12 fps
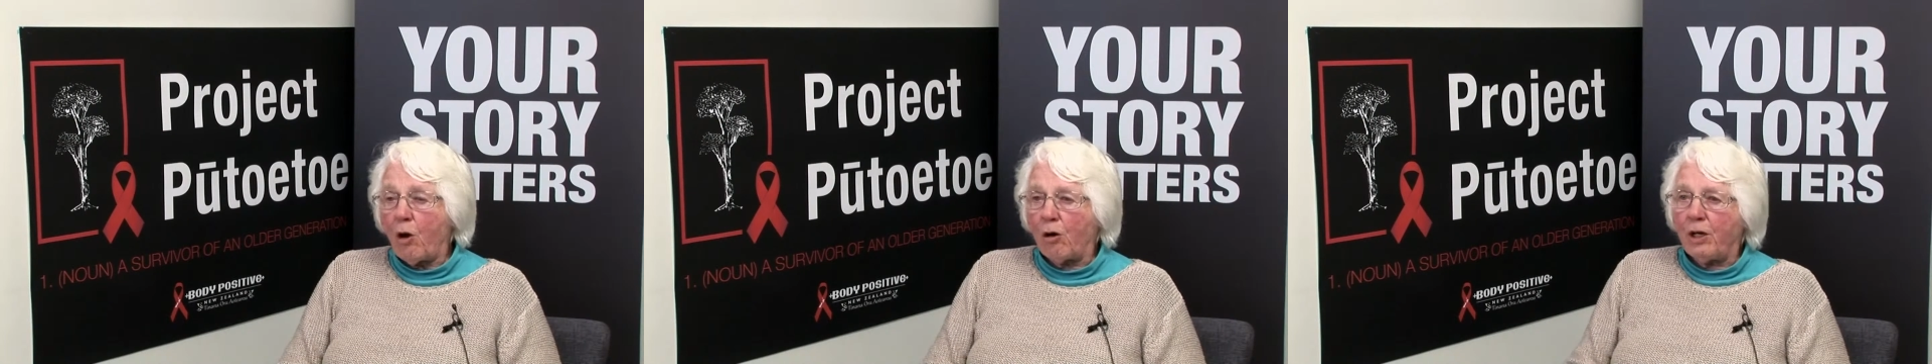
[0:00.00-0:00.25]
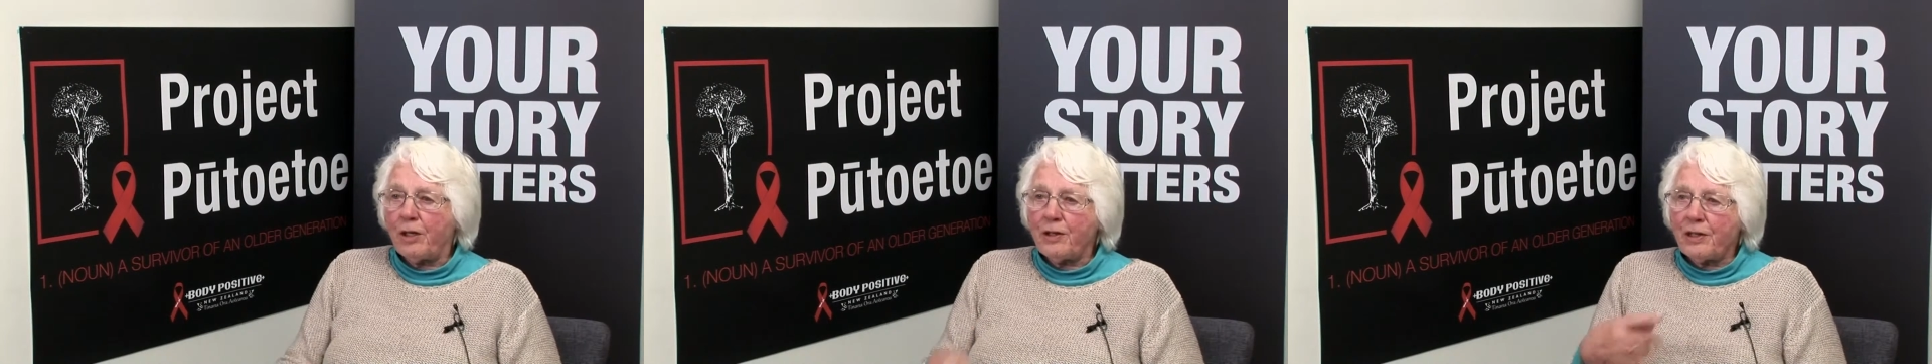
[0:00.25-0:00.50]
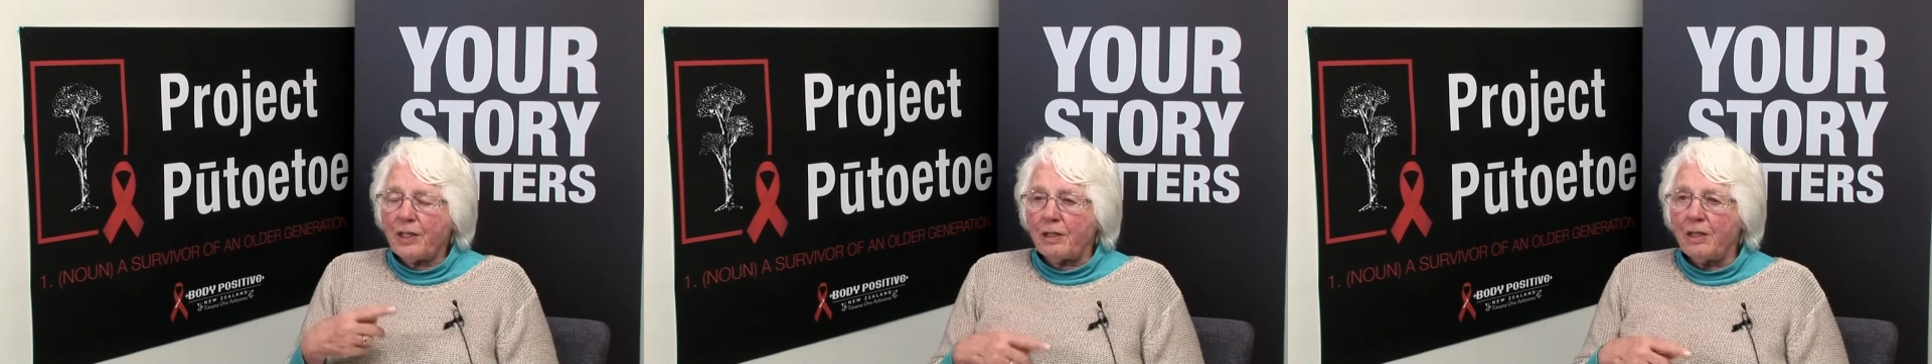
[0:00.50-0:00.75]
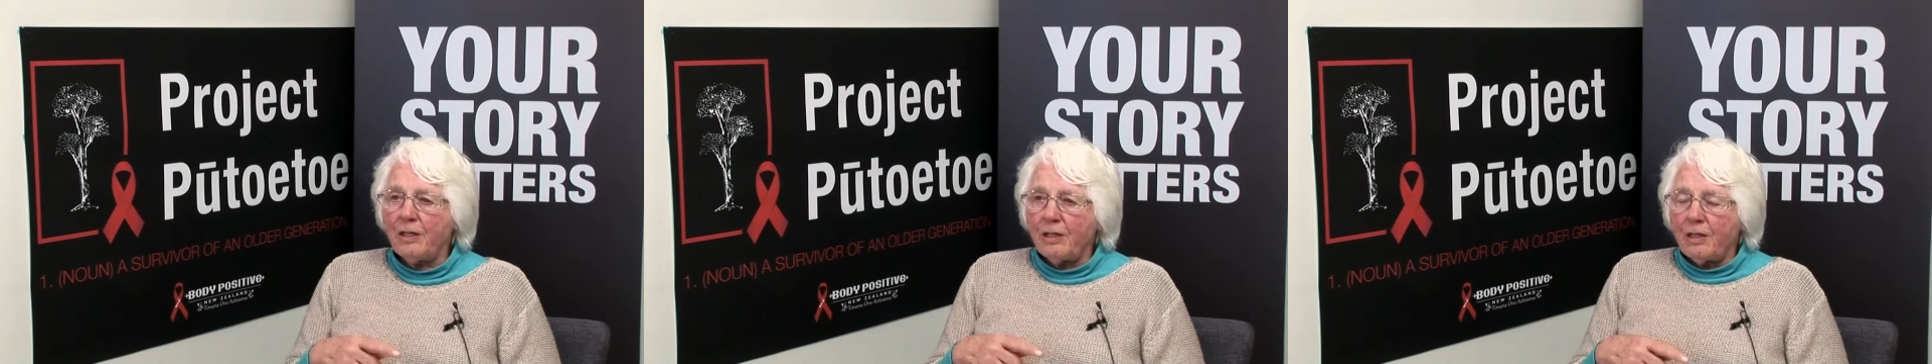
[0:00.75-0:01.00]
Oh, and
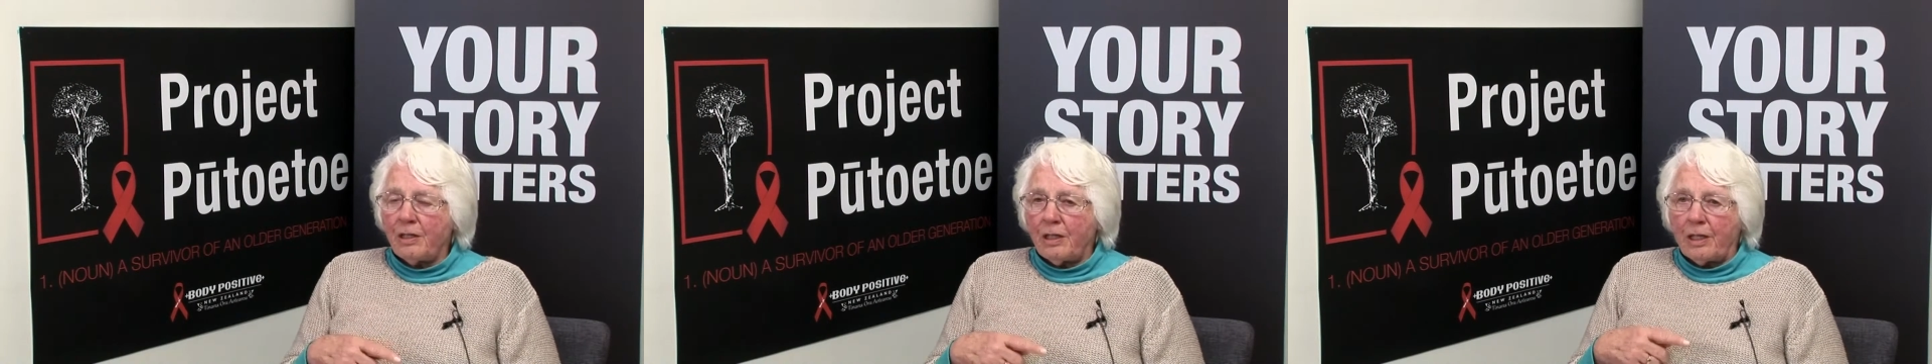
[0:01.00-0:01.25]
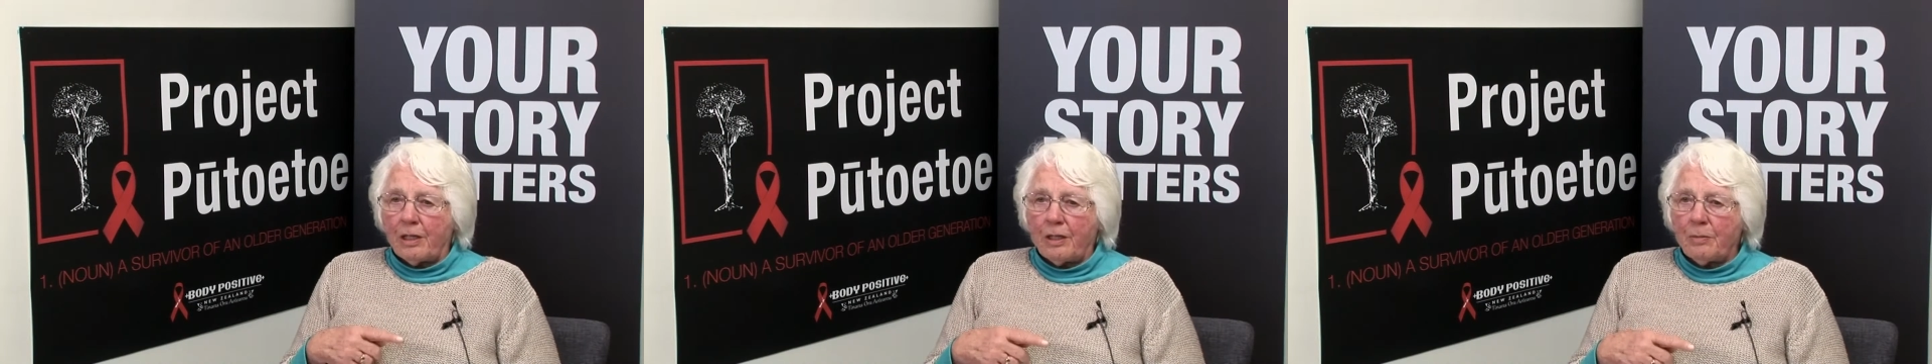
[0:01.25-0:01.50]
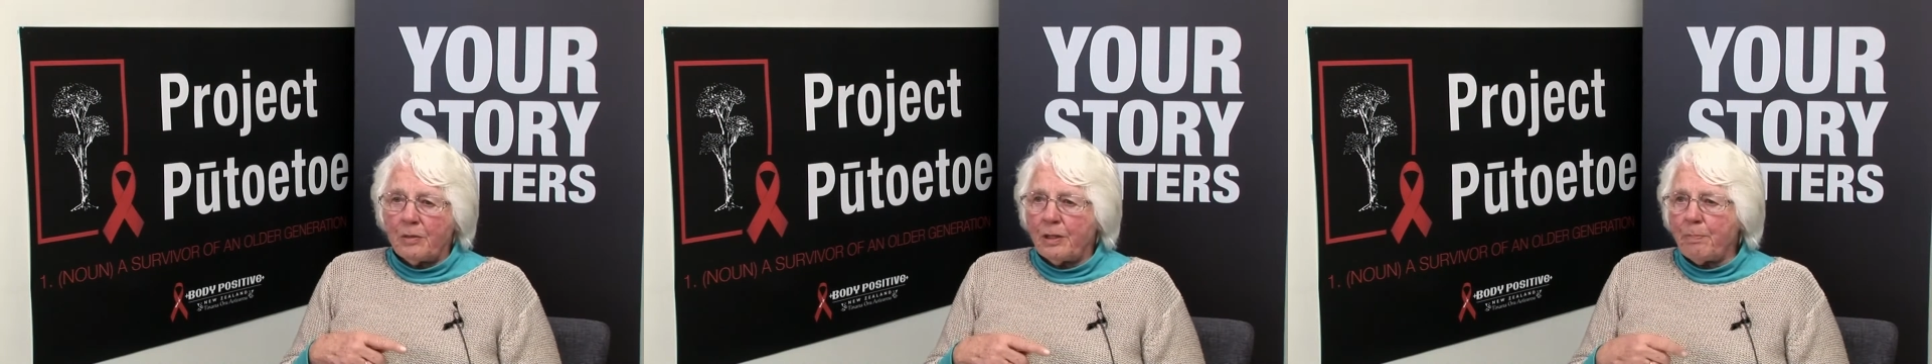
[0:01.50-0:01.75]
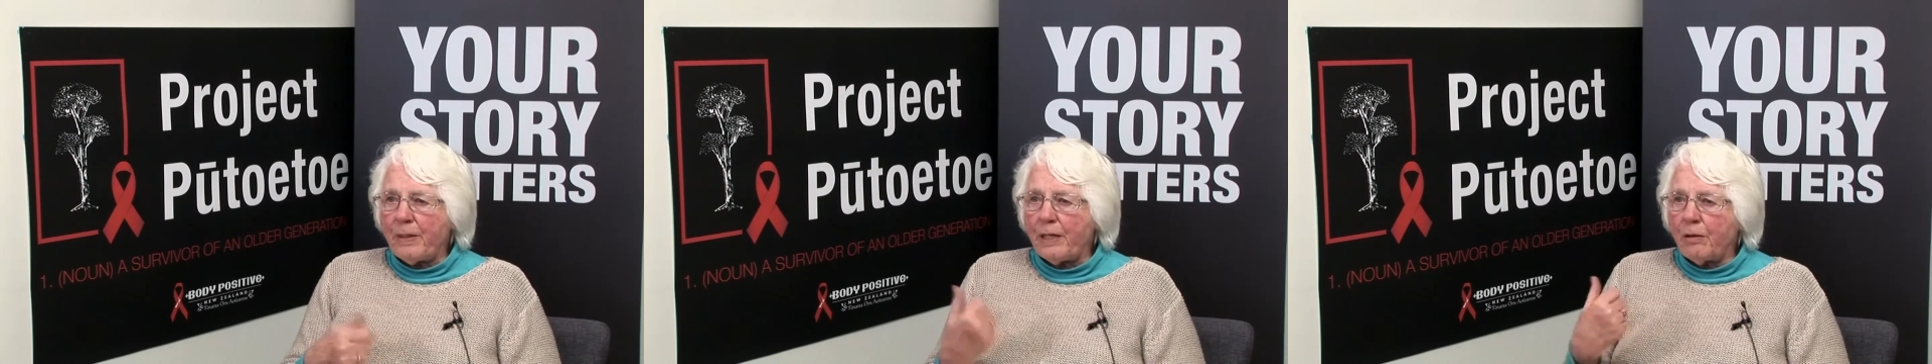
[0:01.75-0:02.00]

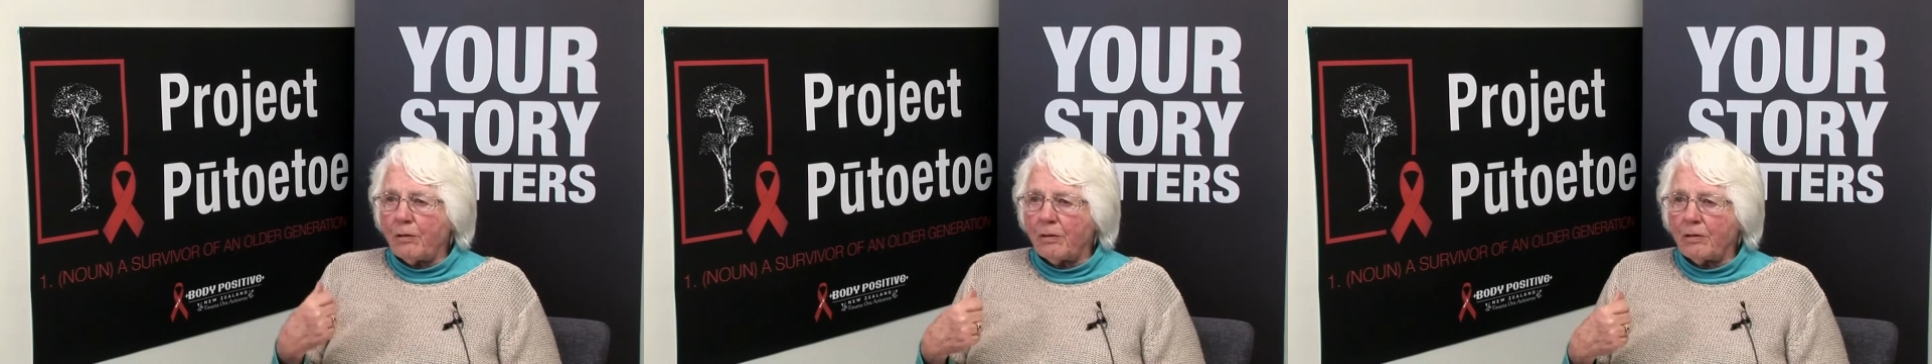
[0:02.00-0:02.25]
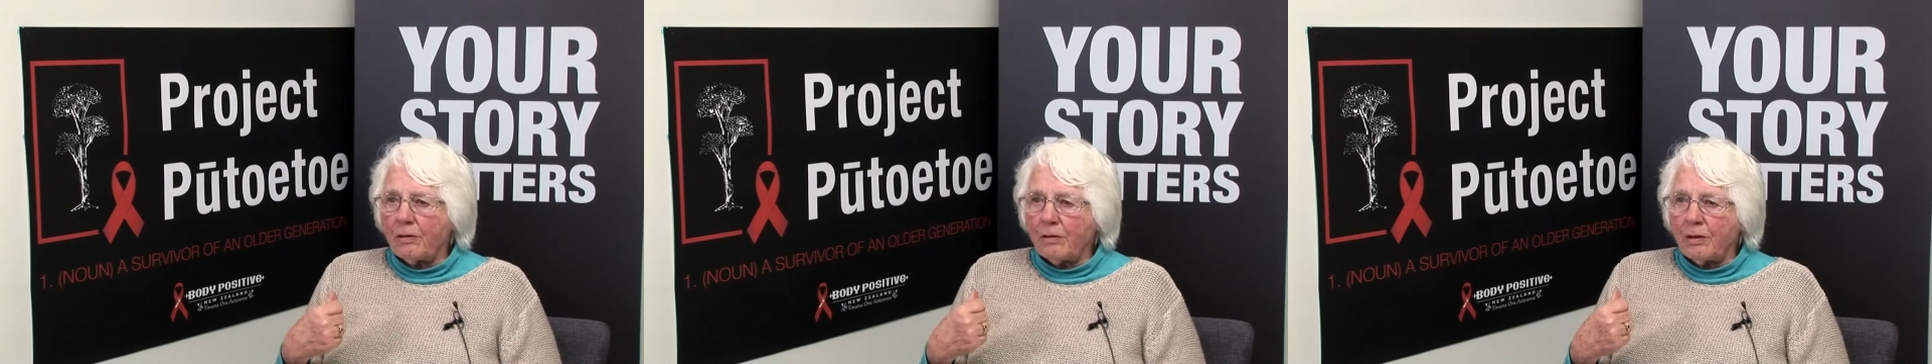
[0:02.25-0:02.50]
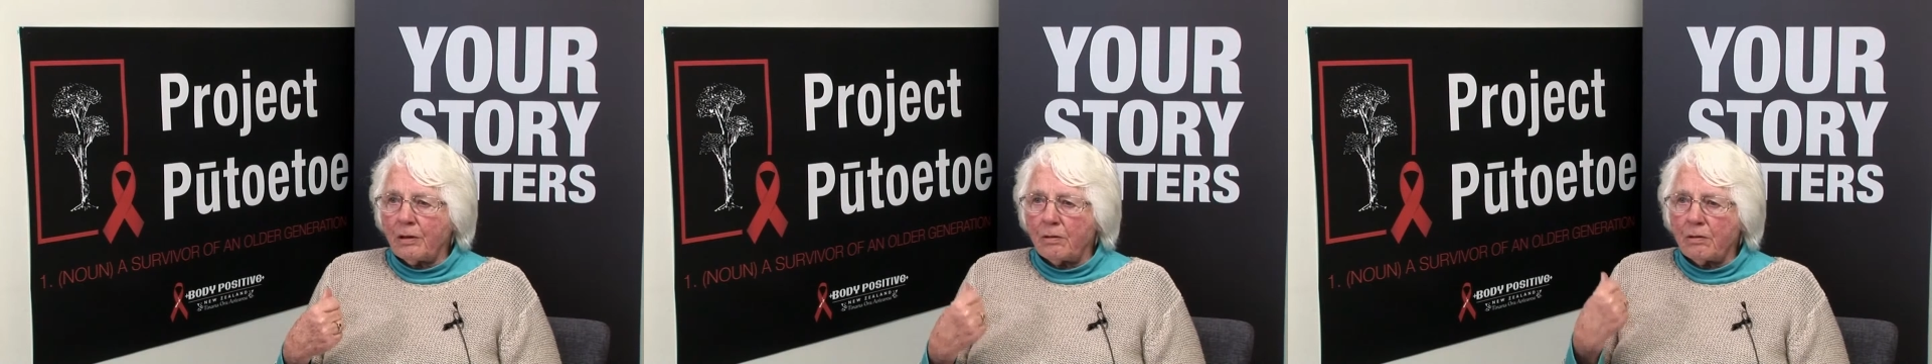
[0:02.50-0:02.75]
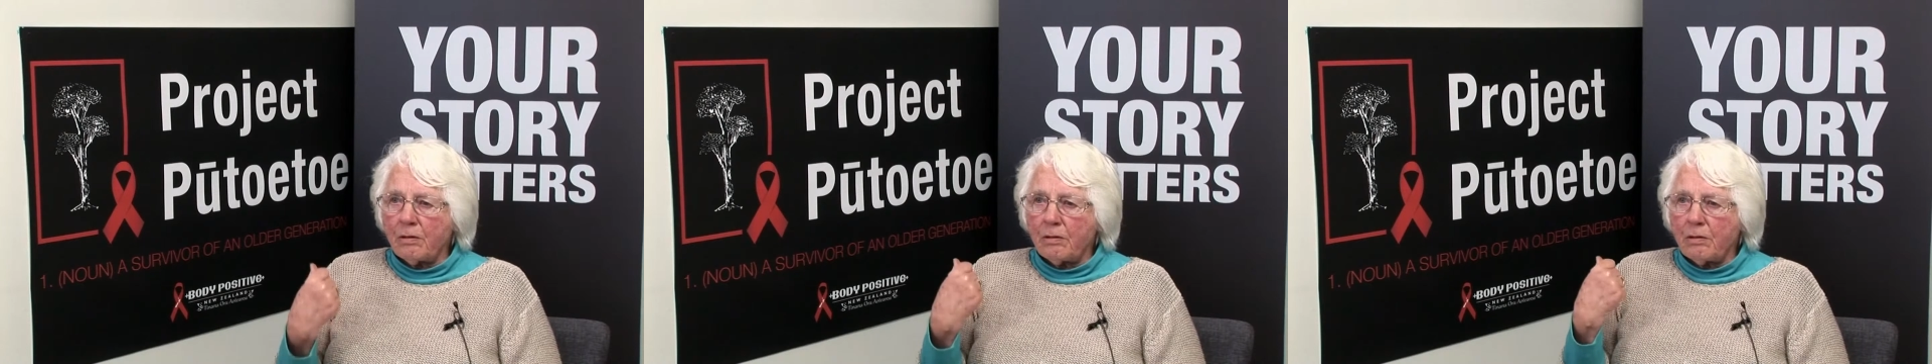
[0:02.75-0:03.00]
the bell
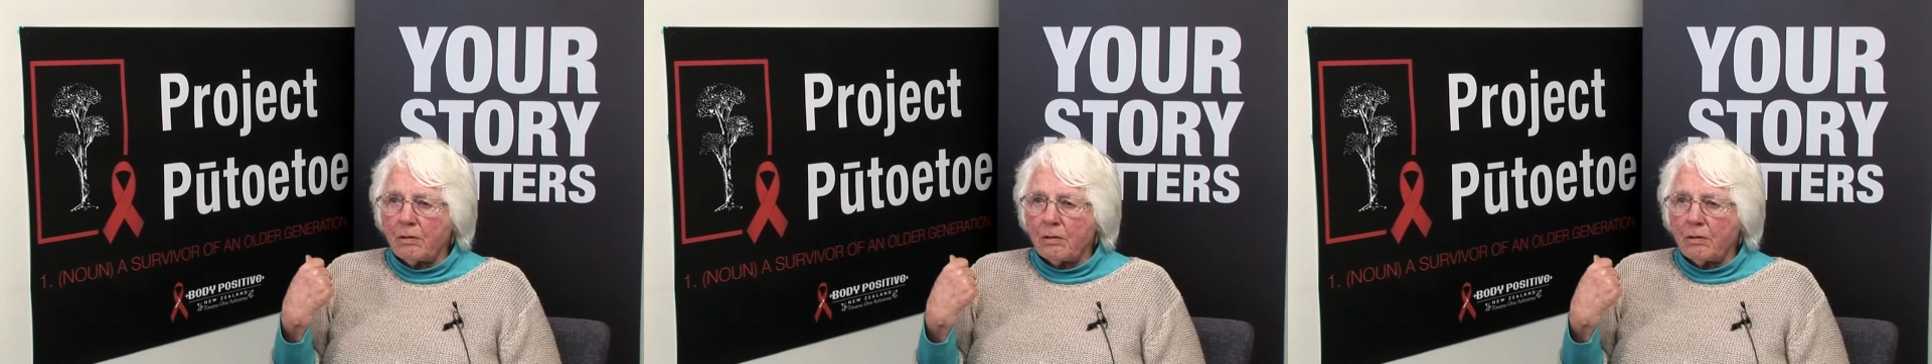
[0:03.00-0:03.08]
at